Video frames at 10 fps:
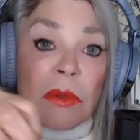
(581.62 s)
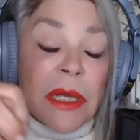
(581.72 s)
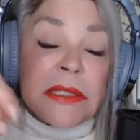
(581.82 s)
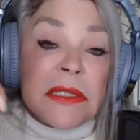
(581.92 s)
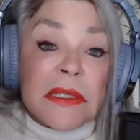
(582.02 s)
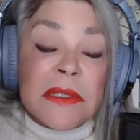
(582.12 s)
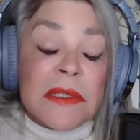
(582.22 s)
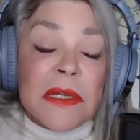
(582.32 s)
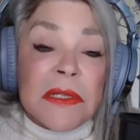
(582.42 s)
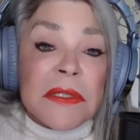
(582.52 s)
like to
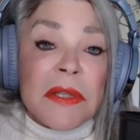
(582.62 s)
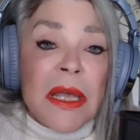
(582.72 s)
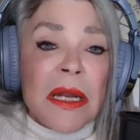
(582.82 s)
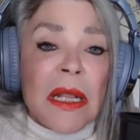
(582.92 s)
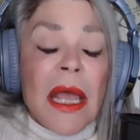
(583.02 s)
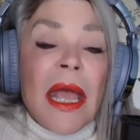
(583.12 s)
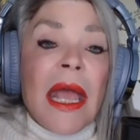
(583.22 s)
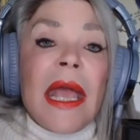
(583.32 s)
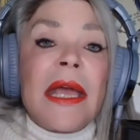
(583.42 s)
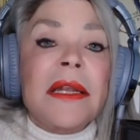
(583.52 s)
discuss that.
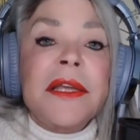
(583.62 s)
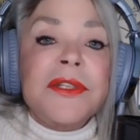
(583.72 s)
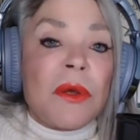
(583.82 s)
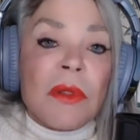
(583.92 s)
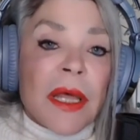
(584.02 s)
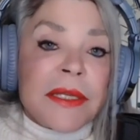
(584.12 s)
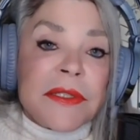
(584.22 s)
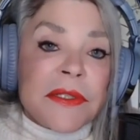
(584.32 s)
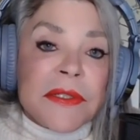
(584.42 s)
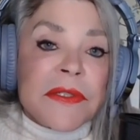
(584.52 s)
And I don't like to
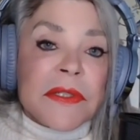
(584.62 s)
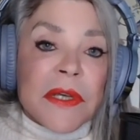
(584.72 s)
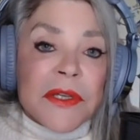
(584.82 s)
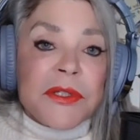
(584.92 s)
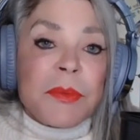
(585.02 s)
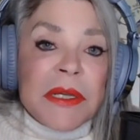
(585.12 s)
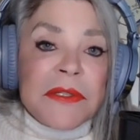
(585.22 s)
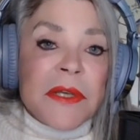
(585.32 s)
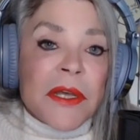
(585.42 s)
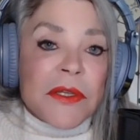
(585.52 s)
discuss my
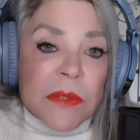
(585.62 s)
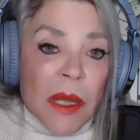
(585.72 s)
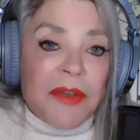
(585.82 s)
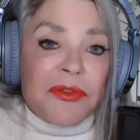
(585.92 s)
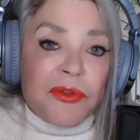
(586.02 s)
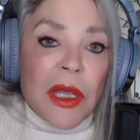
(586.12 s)
sex life.